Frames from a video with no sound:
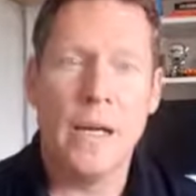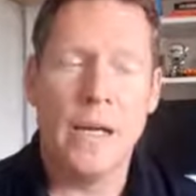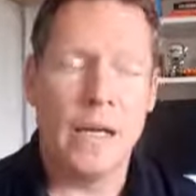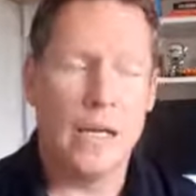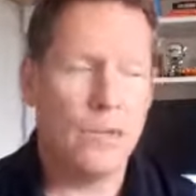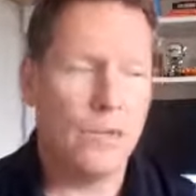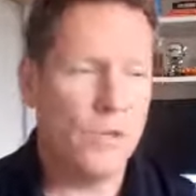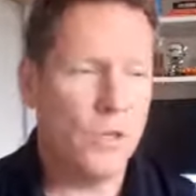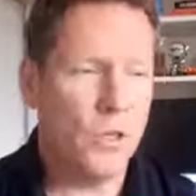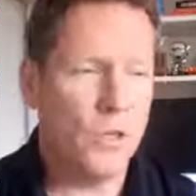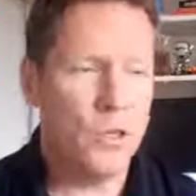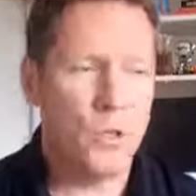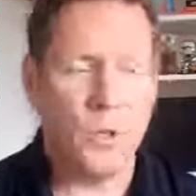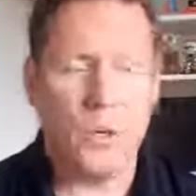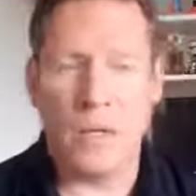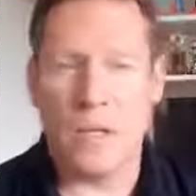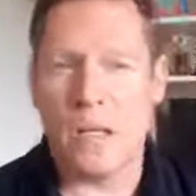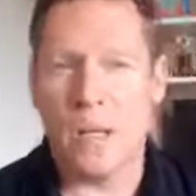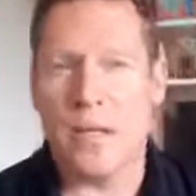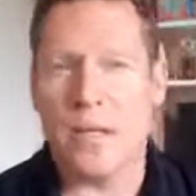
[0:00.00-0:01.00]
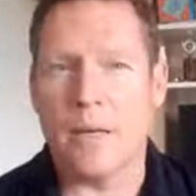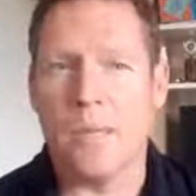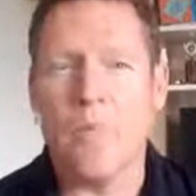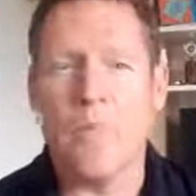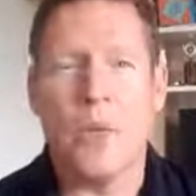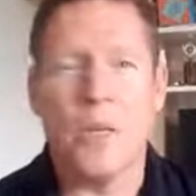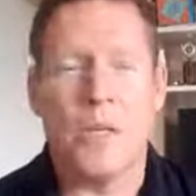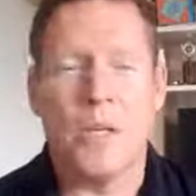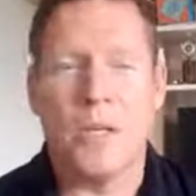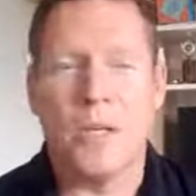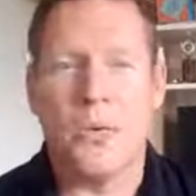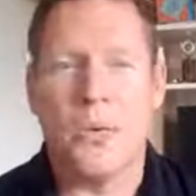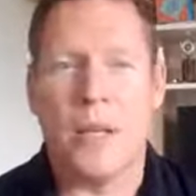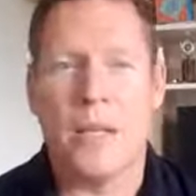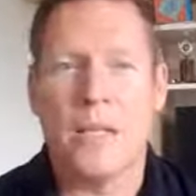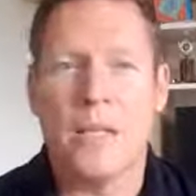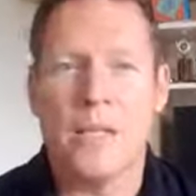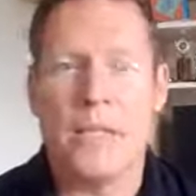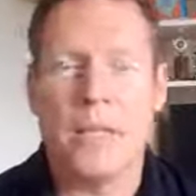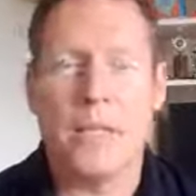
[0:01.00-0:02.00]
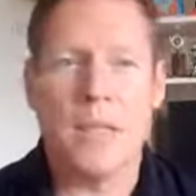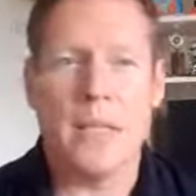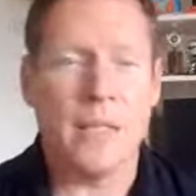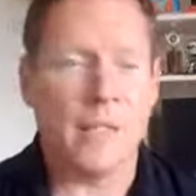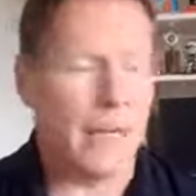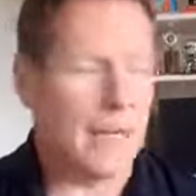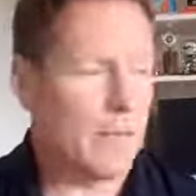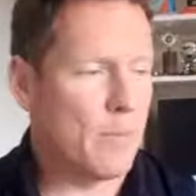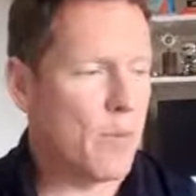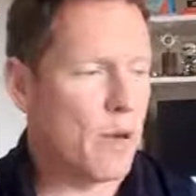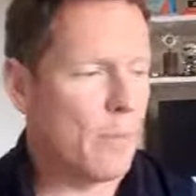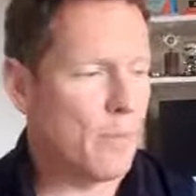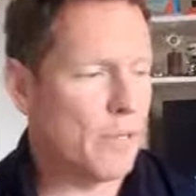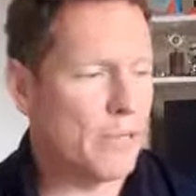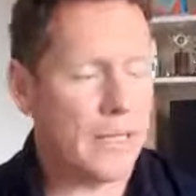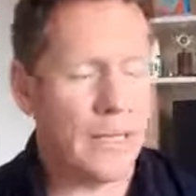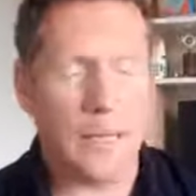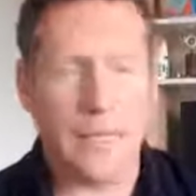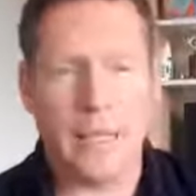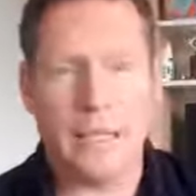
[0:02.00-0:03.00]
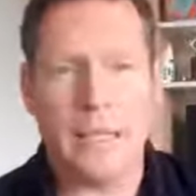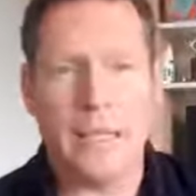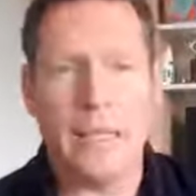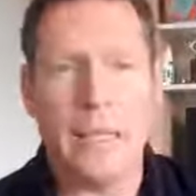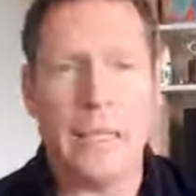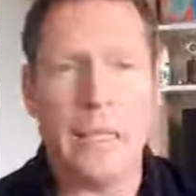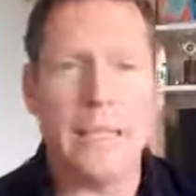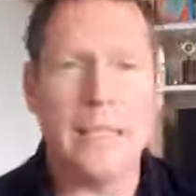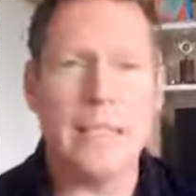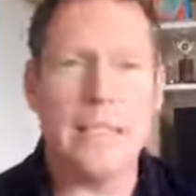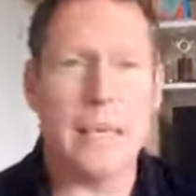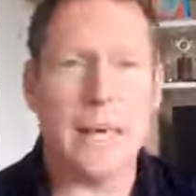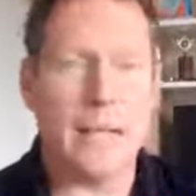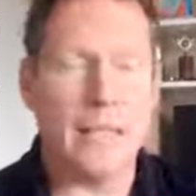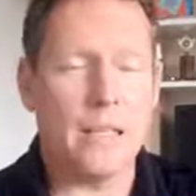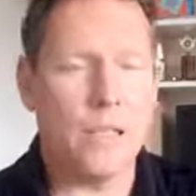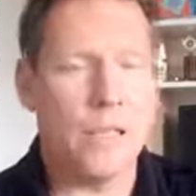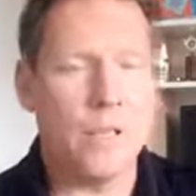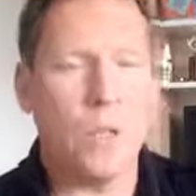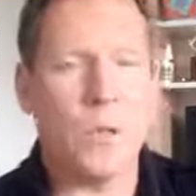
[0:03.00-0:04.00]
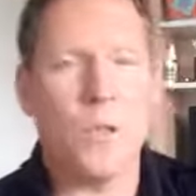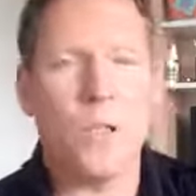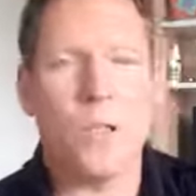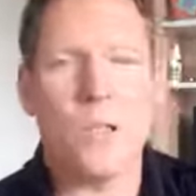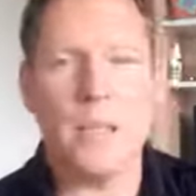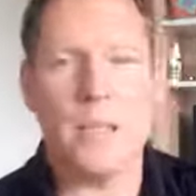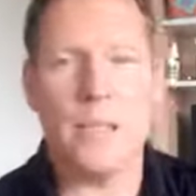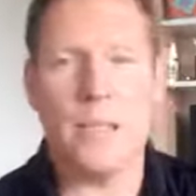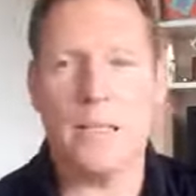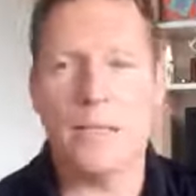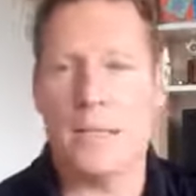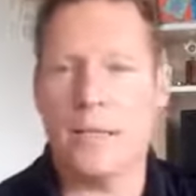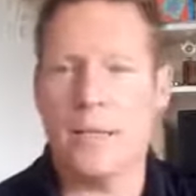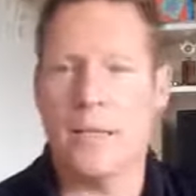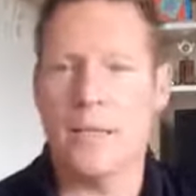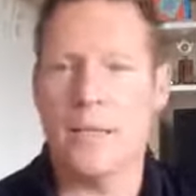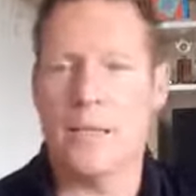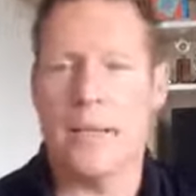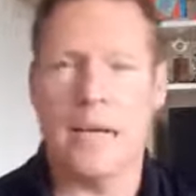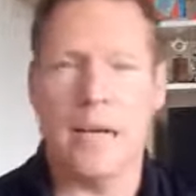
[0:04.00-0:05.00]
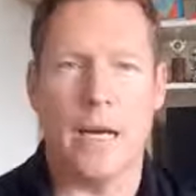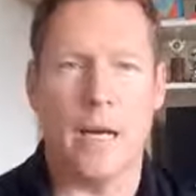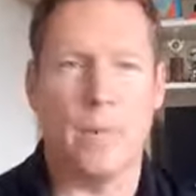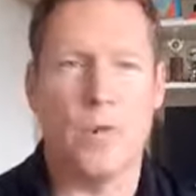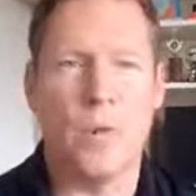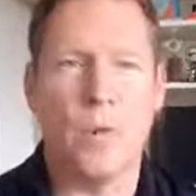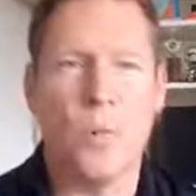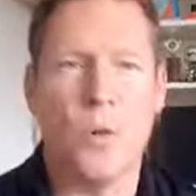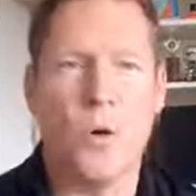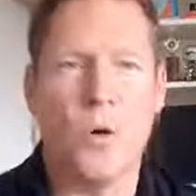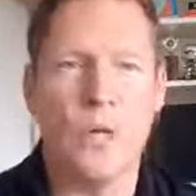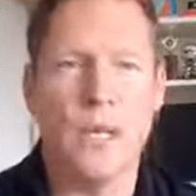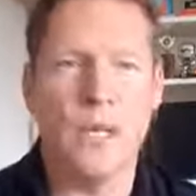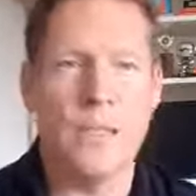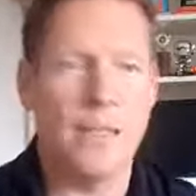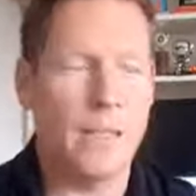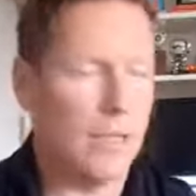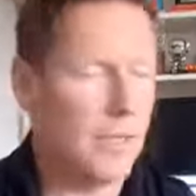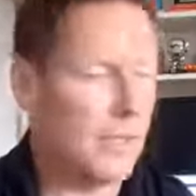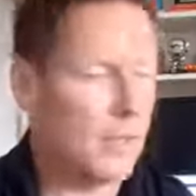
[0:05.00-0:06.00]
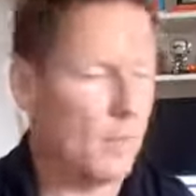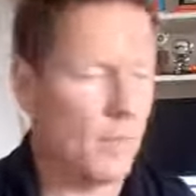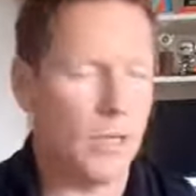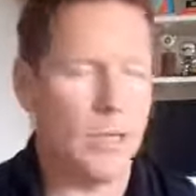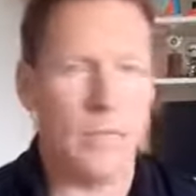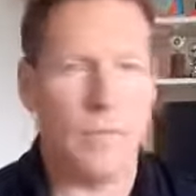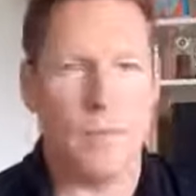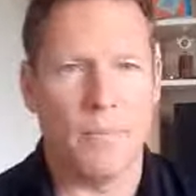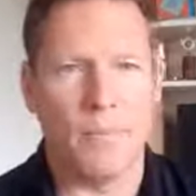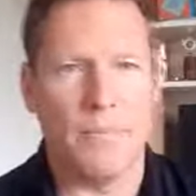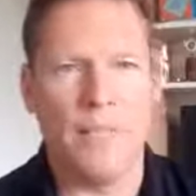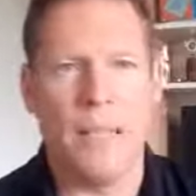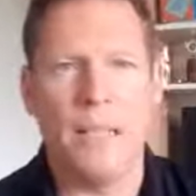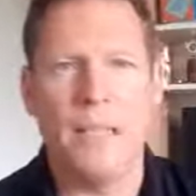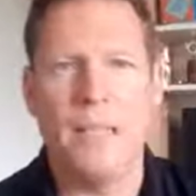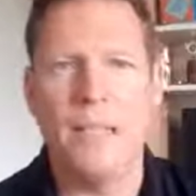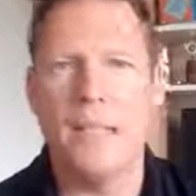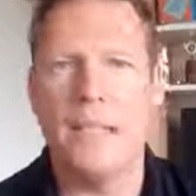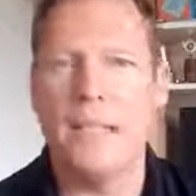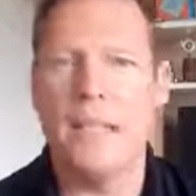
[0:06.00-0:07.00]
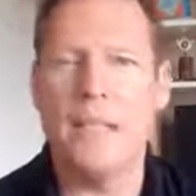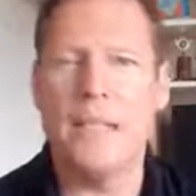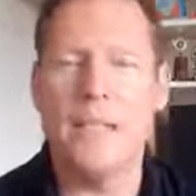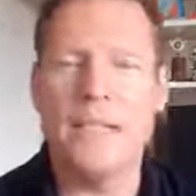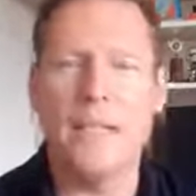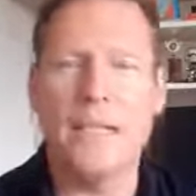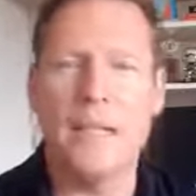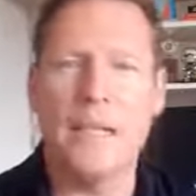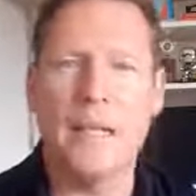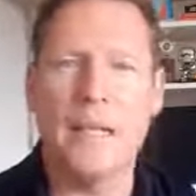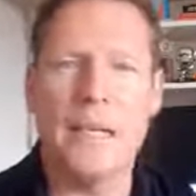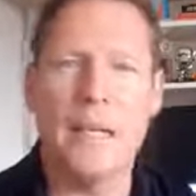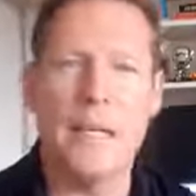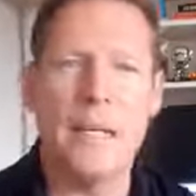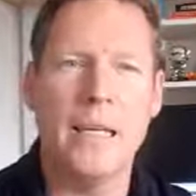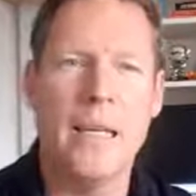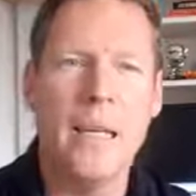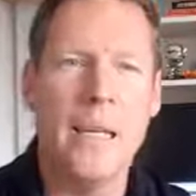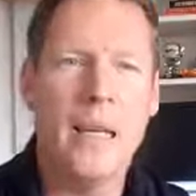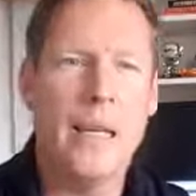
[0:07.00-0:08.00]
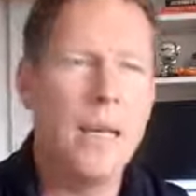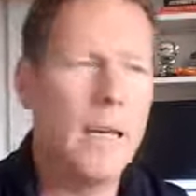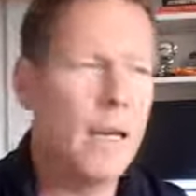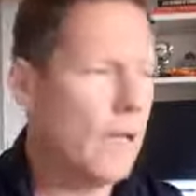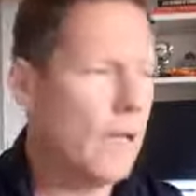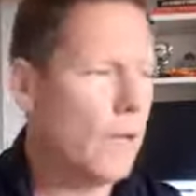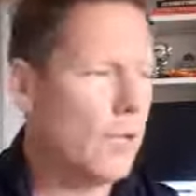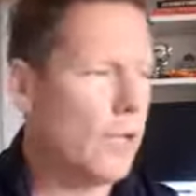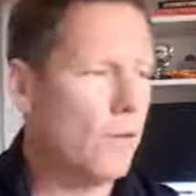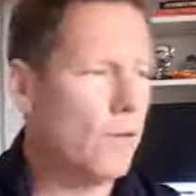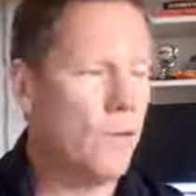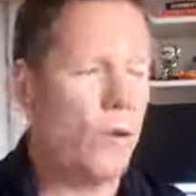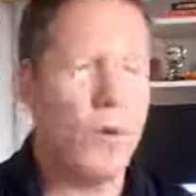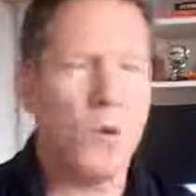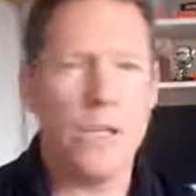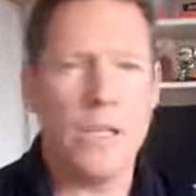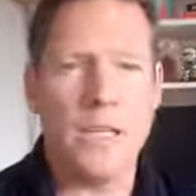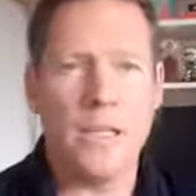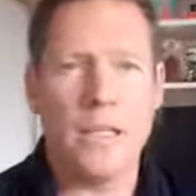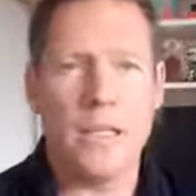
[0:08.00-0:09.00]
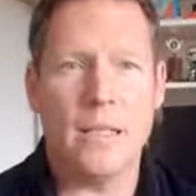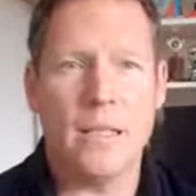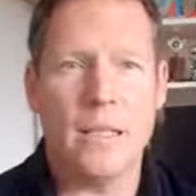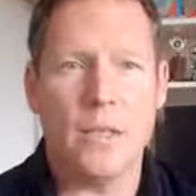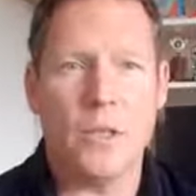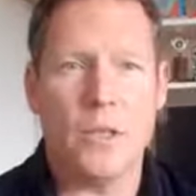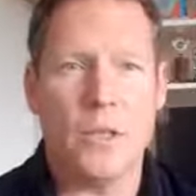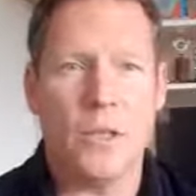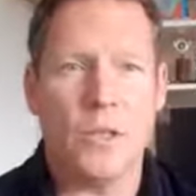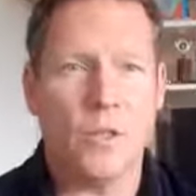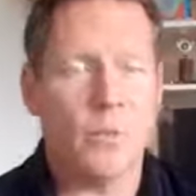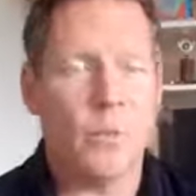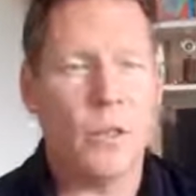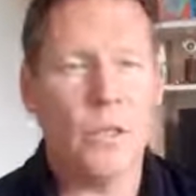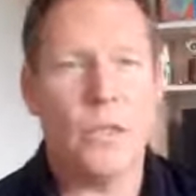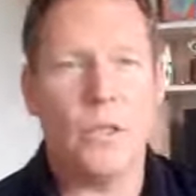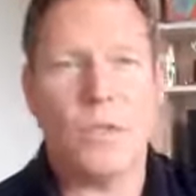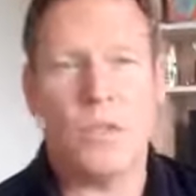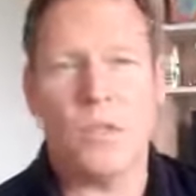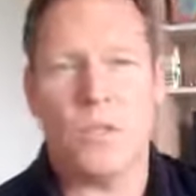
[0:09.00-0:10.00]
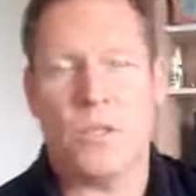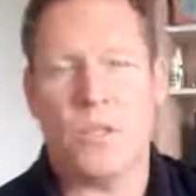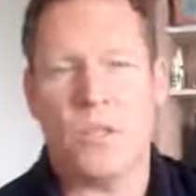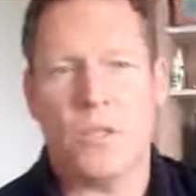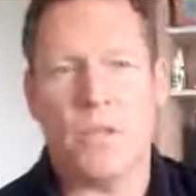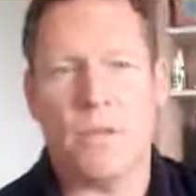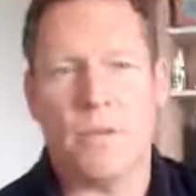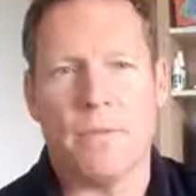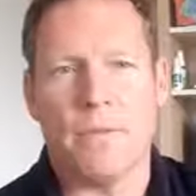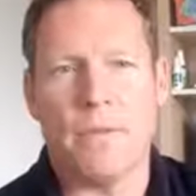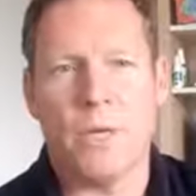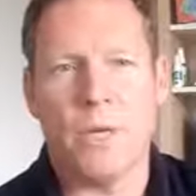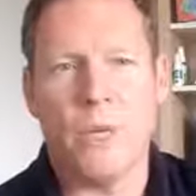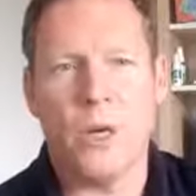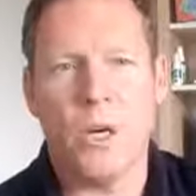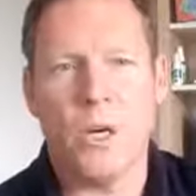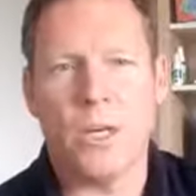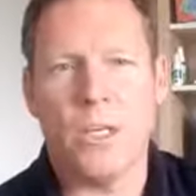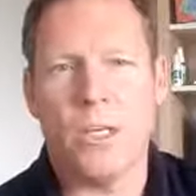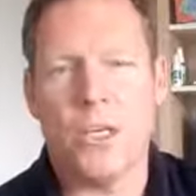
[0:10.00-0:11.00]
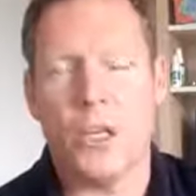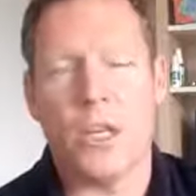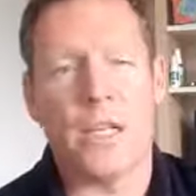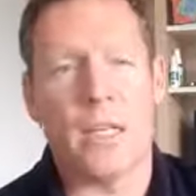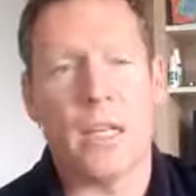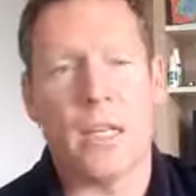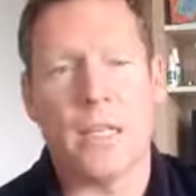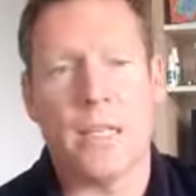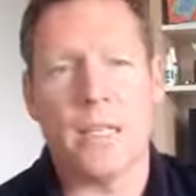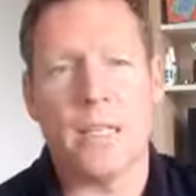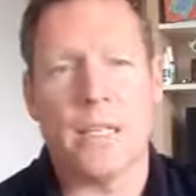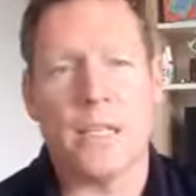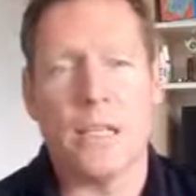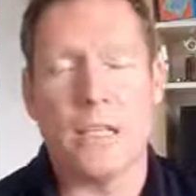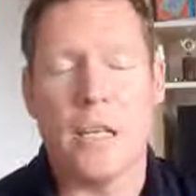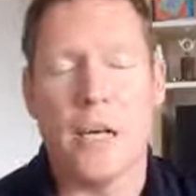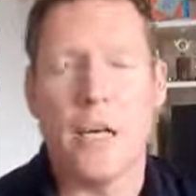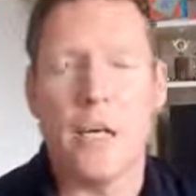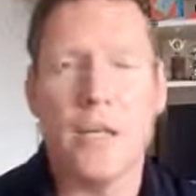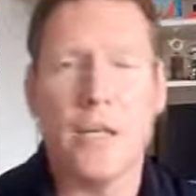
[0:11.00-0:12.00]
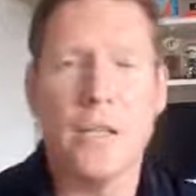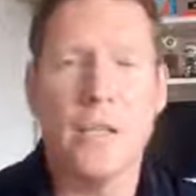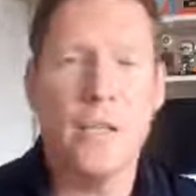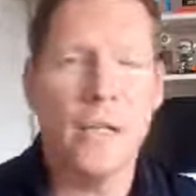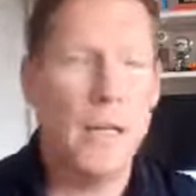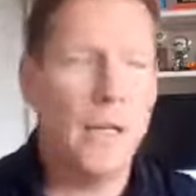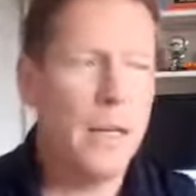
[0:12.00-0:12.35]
If you're doing like a million and one things, say you might be taking your kids out to do all of these sporting things, you might take them dancing, singing, you've got all these things you're doing as well. You're doing all this stuff for work, you don't know how to say no.